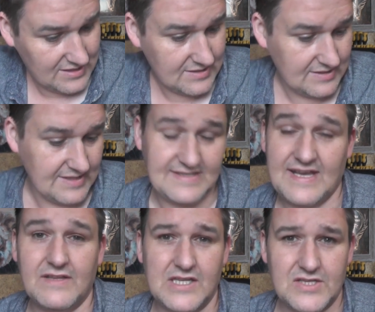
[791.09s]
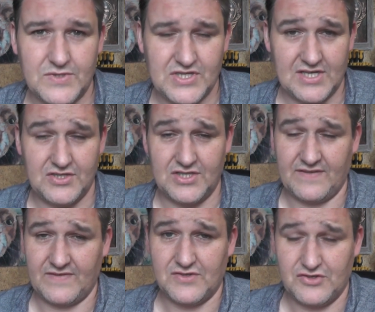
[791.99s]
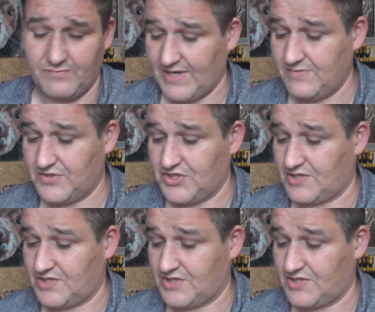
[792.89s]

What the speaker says: The Italians would charge you £700